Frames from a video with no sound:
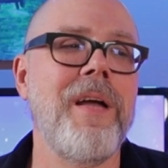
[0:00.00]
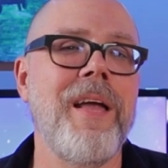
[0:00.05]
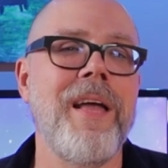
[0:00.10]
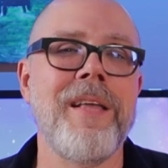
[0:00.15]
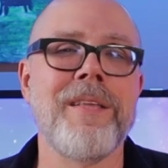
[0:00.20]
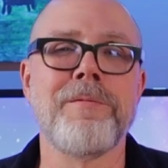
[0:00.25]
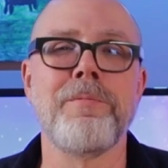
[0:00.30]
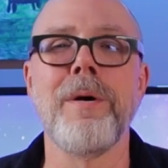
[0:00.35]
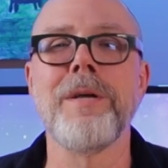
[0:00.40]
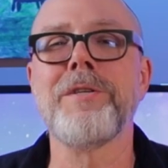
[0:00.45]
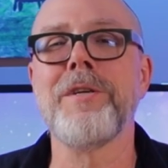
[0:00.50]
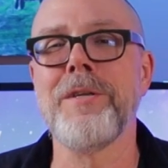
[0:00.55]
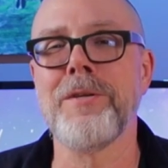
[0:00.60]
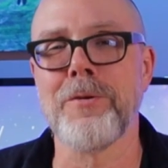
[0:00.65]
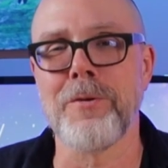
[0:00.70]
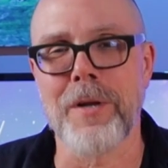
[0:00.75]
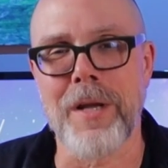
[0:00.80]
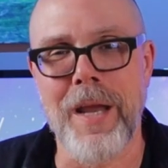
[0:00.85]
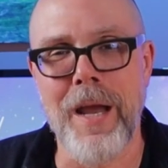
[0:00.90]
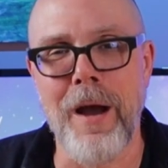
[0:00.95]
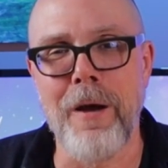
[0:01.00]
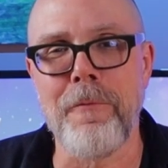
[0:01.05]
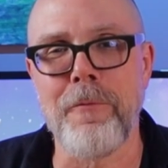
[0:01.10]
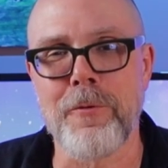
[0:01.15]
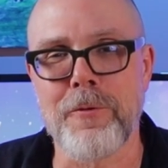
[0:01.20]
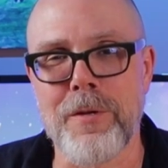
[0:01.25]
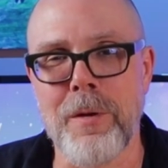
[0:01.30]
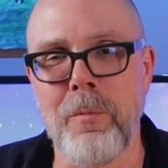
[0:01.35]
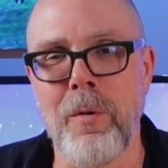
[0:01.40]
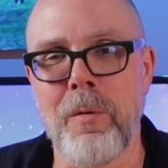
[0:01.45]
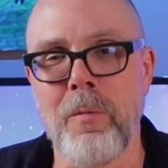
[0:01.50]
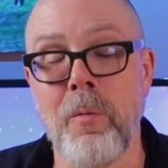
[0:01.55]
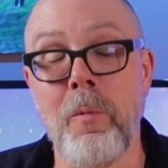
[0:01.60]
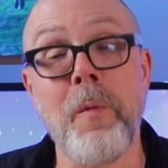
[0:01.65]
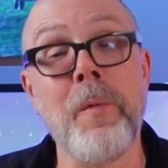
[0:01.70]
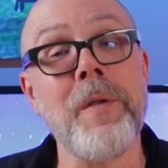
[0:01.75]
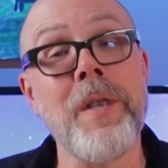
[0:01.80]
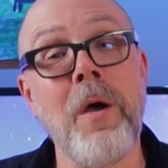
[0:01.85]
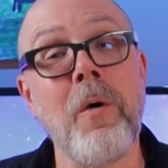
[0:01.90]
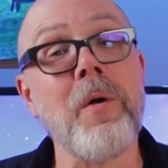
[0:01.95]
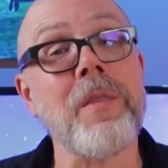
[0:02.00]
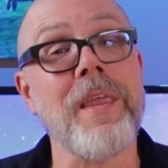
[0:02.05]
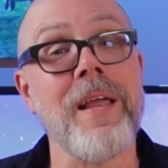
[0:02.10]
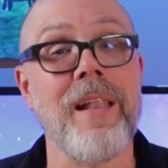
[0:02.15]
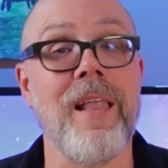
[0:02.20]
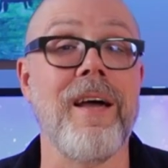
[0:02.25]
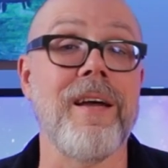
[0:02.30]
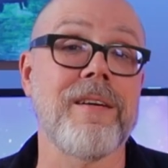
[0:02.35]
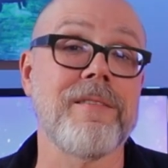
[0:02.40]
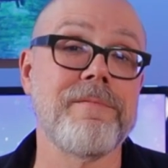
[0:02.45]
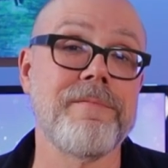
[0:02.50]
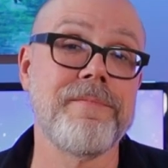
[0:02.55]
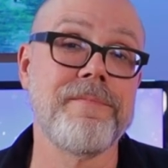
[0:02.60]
it's much easier to care for someone when we know what they like.